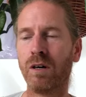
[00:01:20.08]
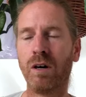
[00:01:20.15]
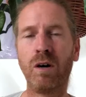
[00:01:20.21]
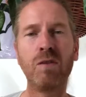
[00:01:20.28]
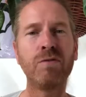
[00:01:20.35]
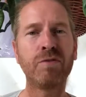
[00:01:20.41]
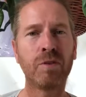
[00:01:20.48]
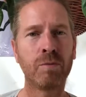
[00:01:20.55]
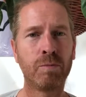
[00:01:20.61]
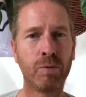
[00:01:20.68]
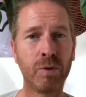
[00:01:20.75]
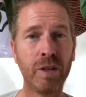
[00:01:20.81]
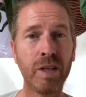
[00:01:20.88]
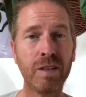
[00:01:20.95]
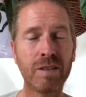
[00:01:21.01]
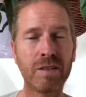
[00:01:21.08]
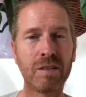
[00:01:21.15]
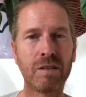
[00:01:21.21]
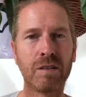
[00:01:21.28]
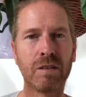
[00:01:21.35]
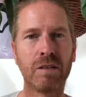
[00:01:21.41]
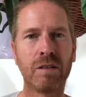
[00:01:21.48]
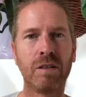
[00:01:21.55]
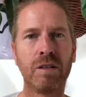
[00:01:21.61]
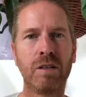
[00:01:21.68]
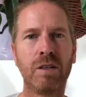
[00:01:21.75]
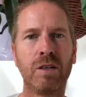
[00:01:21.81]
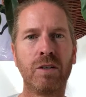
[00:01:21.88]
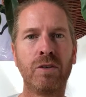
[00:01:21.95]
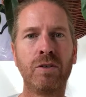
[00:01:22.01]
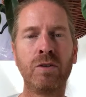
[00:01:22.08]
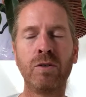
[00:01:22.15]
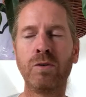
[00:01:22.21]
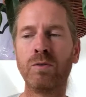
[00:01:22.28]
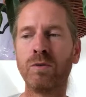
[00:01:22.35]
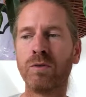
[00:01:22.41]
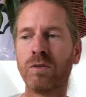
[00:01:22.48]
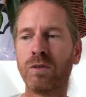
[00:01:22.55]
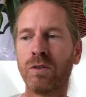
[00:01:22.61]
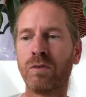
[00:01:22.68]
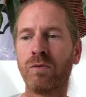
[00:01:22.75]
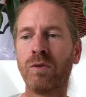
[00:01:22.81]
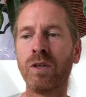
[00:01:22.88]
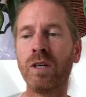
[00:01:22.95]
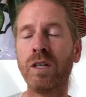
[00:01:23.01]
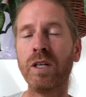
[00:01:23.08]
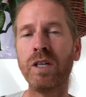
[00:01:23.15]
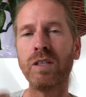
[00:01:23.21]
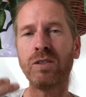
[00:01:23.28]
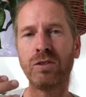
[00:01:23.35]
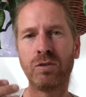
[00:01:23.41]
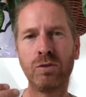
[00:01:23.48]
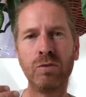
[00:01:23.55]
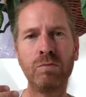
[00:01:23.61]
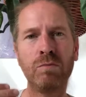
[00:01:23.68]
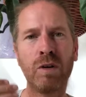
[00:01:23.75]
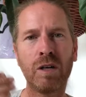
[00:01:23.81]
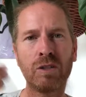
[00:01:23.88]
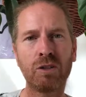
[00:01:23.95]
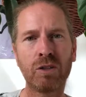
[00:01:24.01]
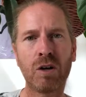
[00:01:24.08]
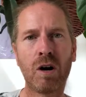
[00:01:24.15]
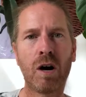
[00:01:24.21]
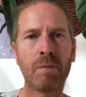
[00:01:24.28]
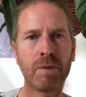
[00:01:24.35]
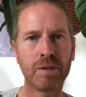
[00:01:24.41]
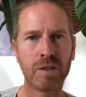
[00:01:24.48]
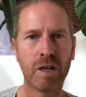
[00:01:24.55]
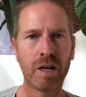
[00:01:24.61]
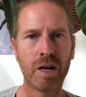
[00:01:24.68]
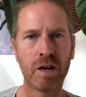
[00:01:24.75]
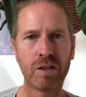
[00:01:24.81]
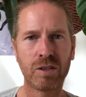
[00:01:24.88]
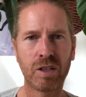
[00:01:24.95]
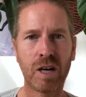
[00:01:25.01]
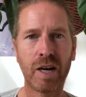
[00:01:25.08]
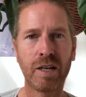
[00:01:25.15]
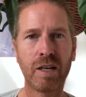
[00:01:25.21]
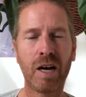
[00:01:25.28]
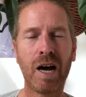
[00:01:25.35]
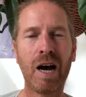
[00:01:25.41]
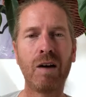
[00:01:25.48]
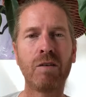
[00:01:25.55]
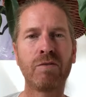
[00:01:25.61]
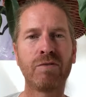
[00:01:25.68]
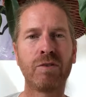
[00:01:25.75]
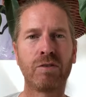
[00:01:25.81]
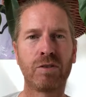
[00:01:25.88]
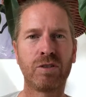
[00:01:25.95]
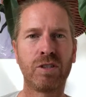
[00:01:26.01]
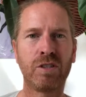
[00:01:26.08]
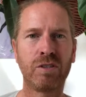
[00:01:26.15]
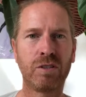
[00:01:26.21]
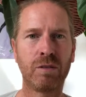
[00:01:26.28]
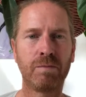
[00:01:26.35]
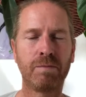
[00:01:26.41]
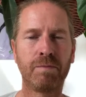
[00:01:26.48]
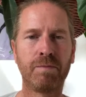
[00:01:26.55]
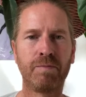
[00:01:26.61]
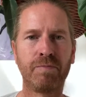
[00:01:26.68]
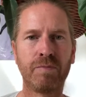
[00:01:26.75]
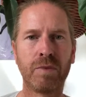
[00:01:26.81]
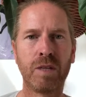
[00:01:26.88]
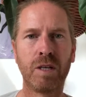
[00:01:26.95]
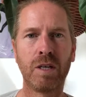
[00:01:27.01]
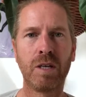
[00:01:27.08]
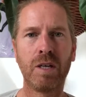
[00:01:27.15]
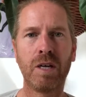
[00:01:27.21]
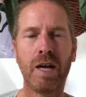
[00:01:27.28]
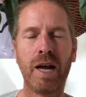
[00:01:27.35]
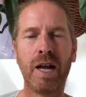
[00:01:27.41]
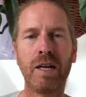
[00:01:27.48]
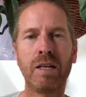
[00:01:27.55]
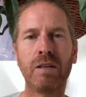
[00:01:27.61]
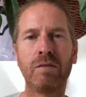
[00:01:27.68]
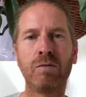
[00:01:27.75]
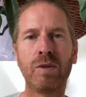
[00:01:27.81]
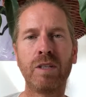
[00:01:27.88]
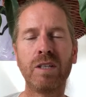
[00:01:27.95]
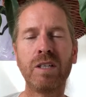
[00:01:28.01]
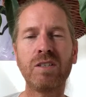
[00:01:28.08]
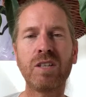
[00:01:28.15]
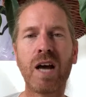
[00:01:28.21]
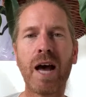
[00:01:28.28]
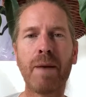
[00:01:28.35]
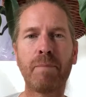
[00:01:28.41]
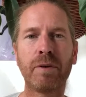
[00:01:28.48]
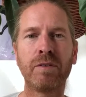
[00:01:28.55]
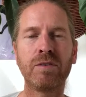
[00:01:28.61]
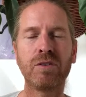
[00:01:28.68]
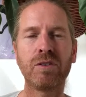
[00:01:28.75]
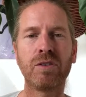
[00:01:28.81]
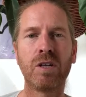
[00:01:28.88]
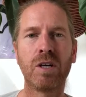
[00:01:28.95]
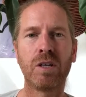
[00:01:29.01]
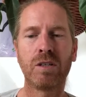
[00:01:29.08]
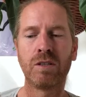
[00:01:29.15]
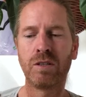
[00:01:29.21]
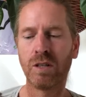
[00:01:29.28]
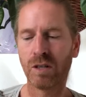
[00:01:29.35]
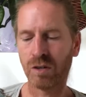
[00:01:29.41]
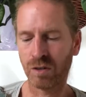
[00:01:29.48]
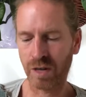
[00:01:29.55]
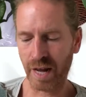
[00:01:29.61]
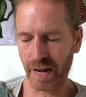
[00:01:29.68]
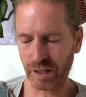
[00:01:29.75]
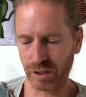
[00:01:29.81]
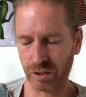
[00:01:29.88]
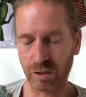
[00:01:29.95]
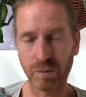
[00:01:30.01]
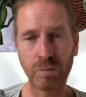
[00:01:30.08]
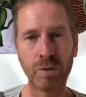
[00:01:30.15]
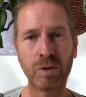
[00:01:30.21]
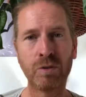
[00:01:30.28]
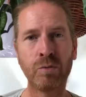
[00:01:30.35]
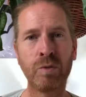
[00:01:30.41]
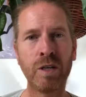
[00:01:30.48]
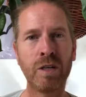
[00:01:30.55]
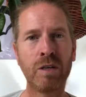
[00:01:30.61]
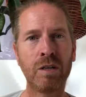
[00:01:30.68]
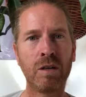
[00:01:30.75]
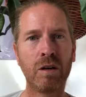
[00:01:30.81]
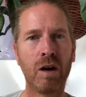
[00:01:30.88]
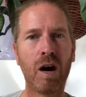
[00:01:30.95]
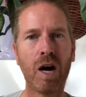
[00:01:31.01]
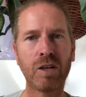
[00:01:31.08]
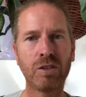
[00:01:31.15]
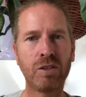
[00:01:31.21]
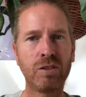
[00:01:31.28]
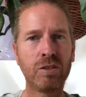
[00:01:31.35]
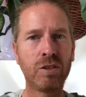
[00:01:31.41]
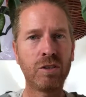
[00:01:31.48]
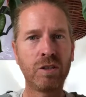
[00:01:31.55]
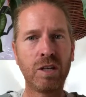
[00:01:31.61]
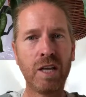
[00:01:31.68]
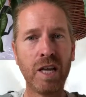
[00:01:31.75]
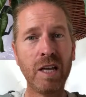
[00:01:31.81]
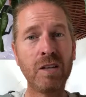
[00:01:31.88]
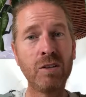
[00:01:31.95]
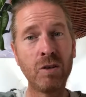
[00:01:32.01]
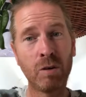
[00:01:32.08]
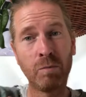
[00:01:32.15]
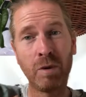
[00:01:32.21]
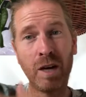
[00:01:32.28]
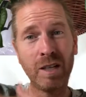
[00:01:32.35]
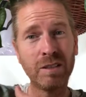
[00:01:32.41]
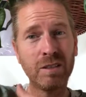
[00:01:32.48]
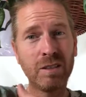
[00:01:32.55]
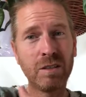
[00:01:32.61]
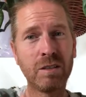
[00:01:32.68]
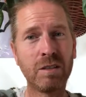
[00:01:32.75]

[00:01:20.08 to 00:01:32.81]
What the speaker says: overbreathe, you release too much carbon dioxide out of your system. And when this happens, the connection between oxygen in your blood,